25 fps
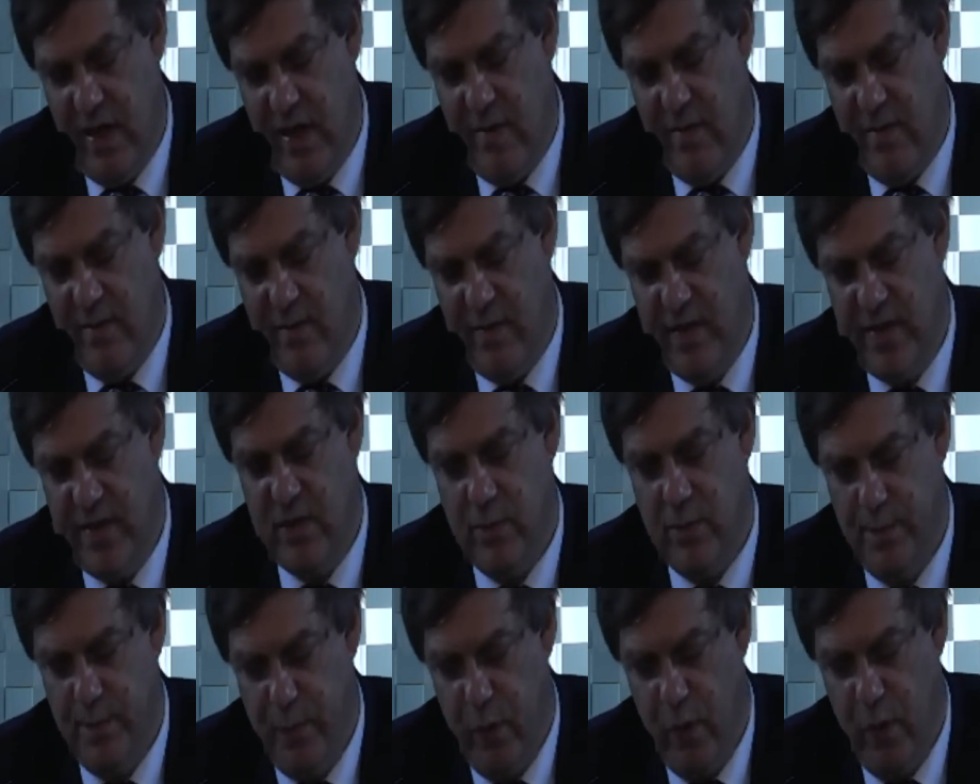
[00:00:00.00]

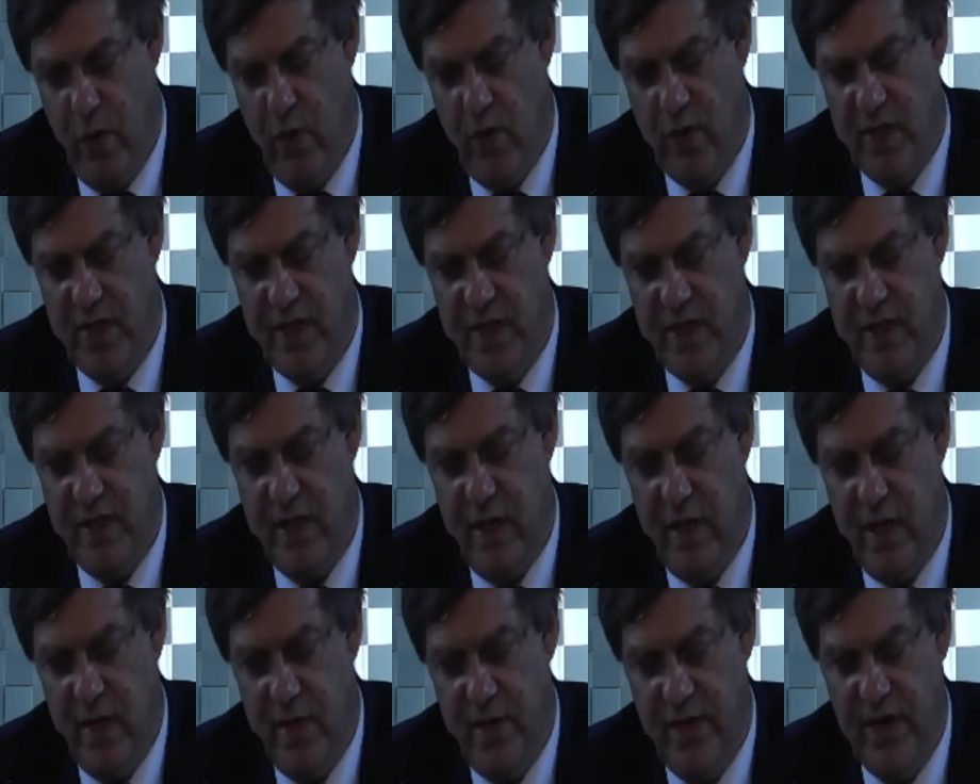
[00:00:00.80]
support
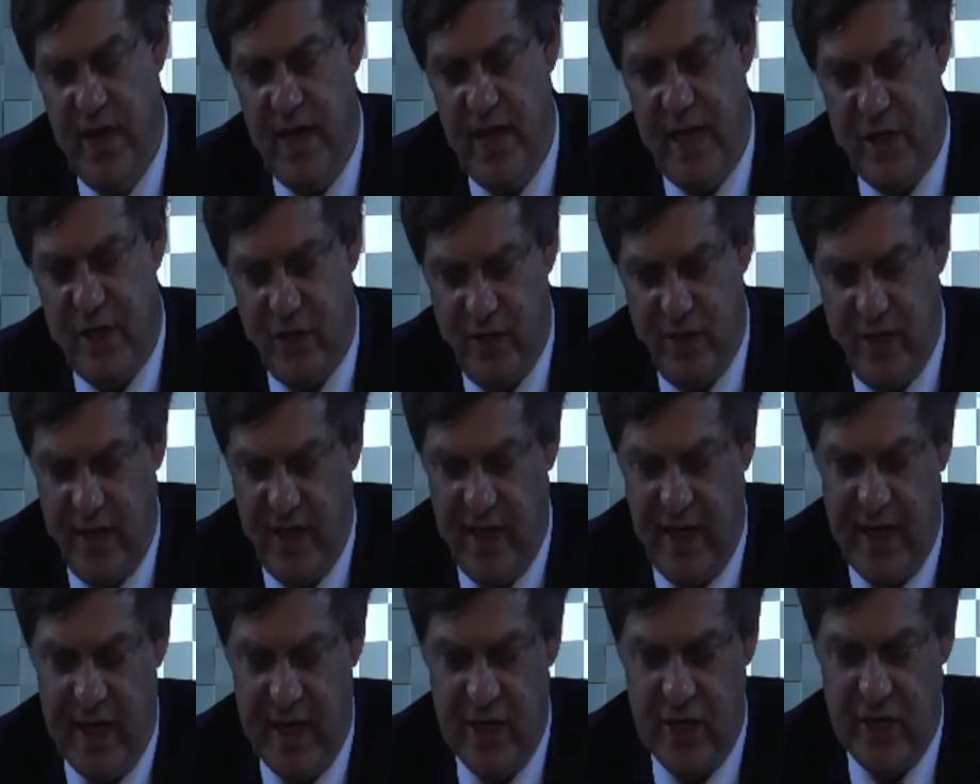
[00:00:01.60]
the
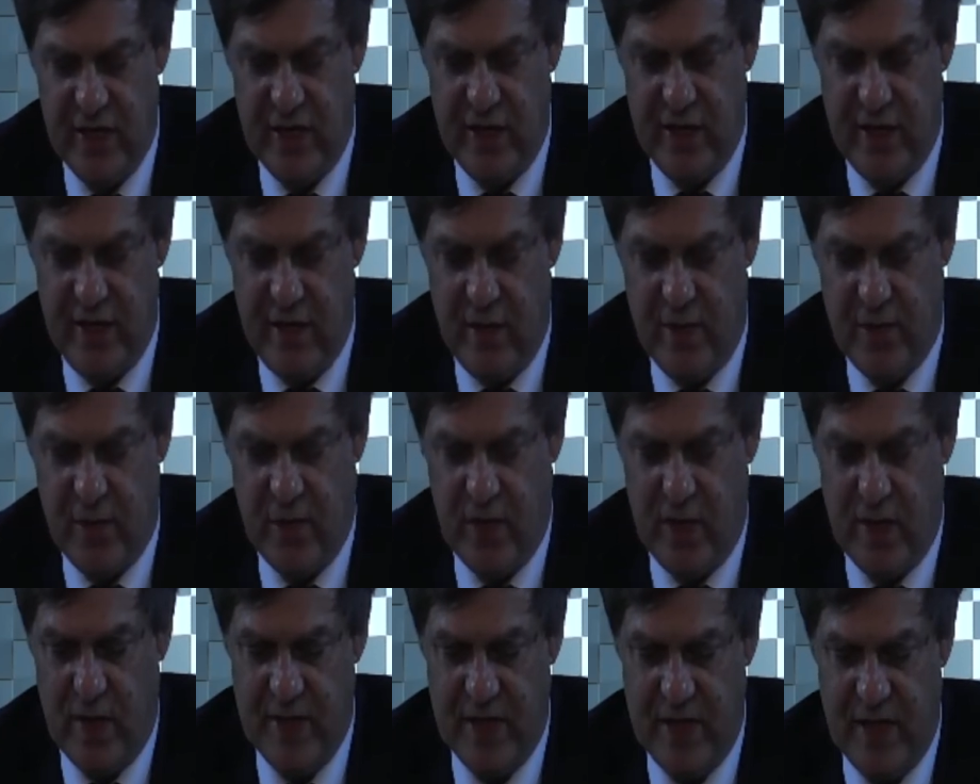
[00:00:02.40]
adjudication of
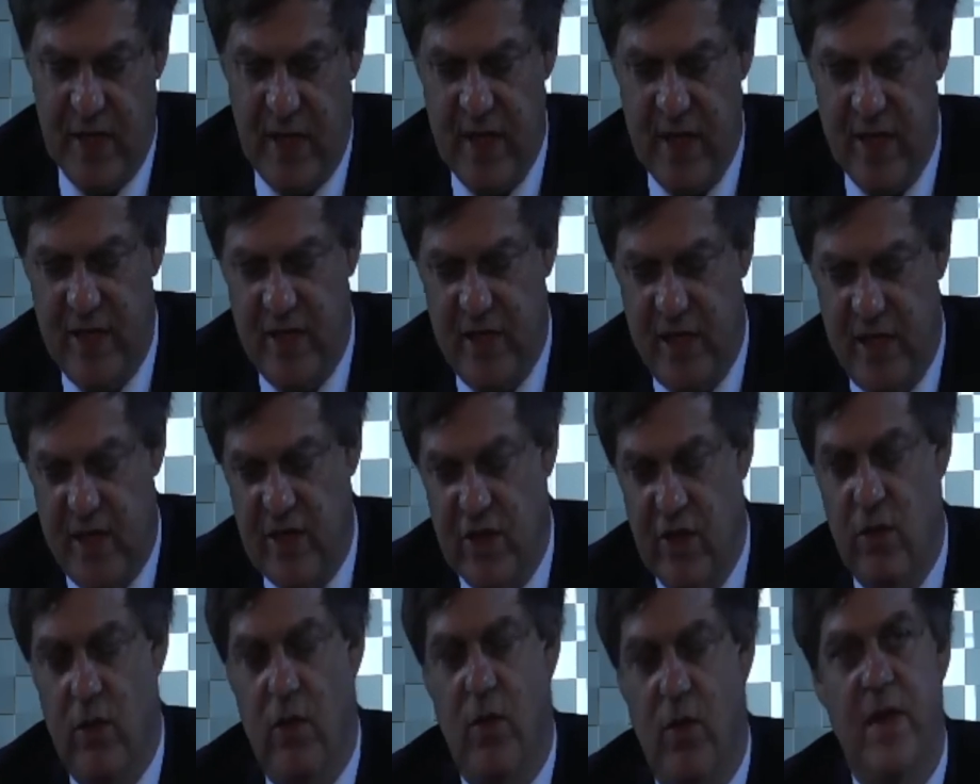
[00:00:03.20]
crimes under
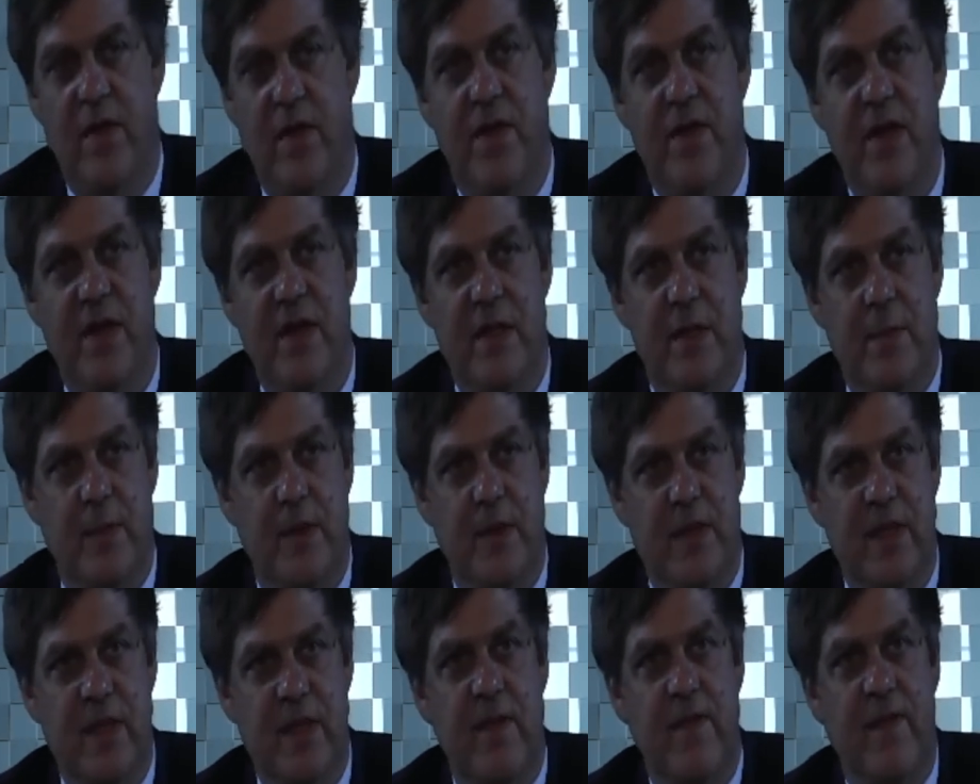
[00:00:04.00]
international law in this
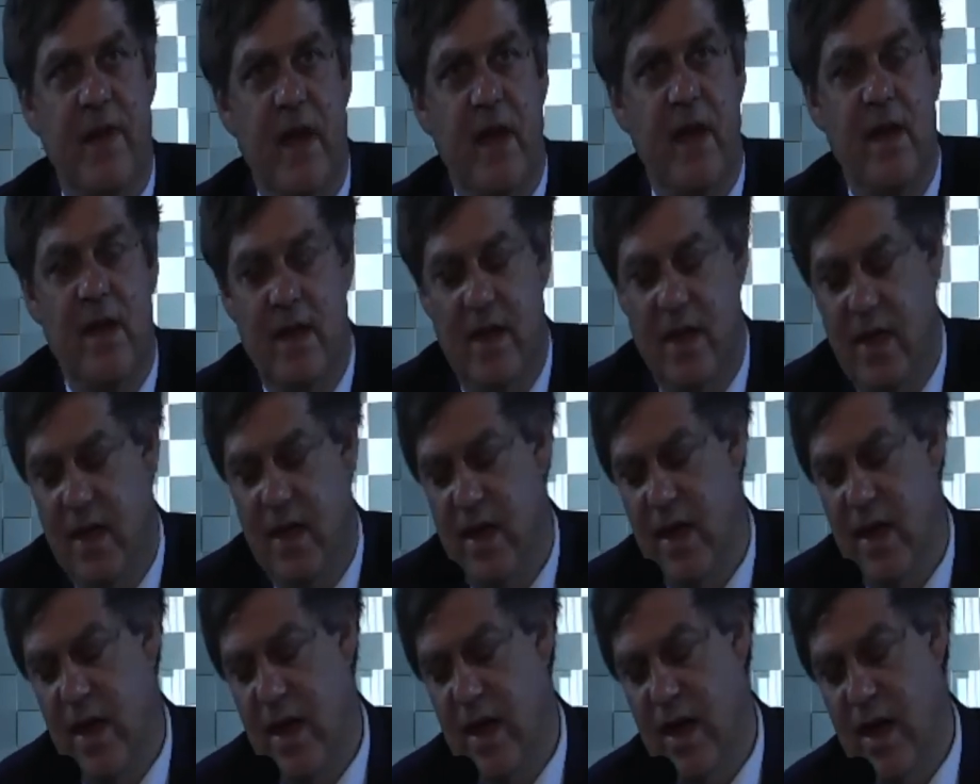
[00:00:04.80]
specific
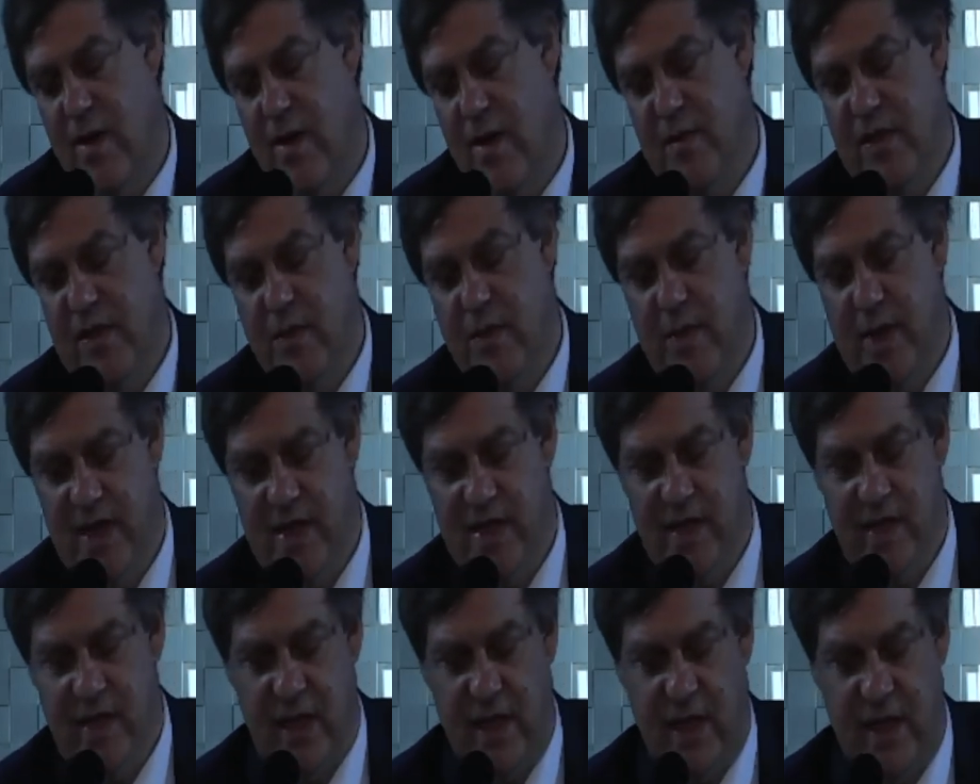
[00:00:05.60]

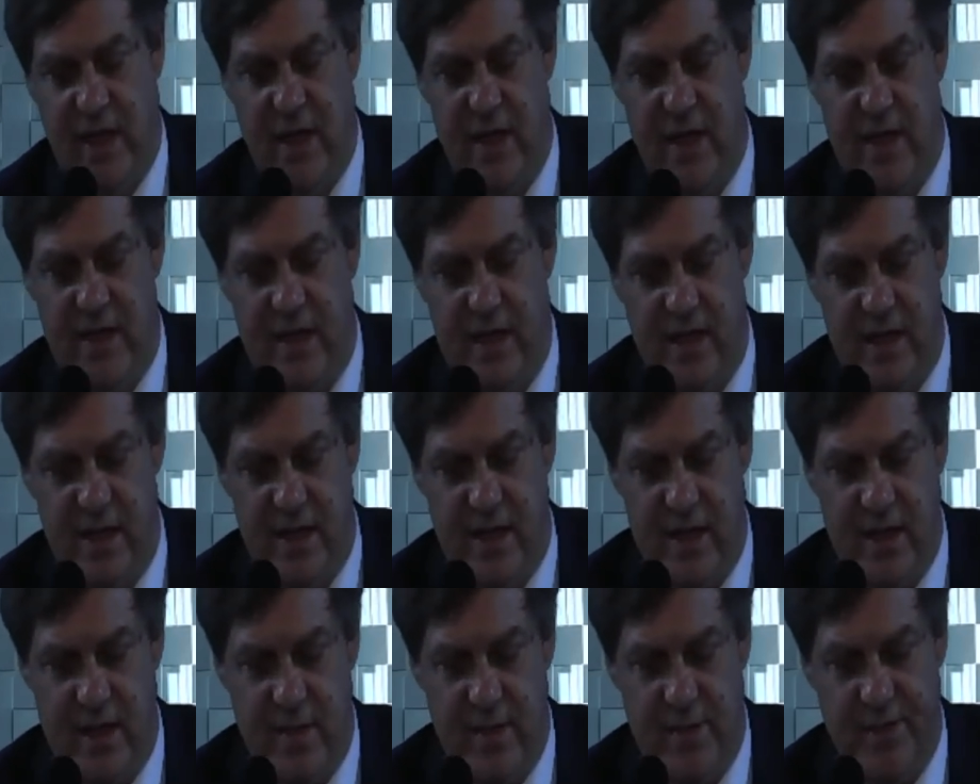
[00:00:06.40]
domestic
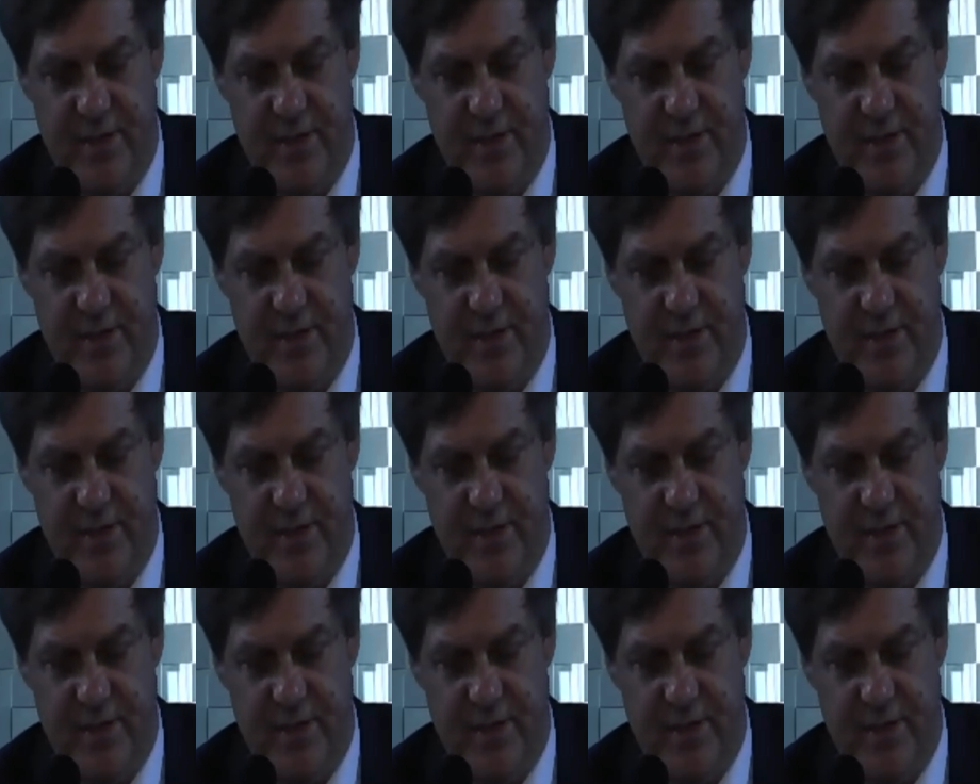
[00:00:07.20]
system.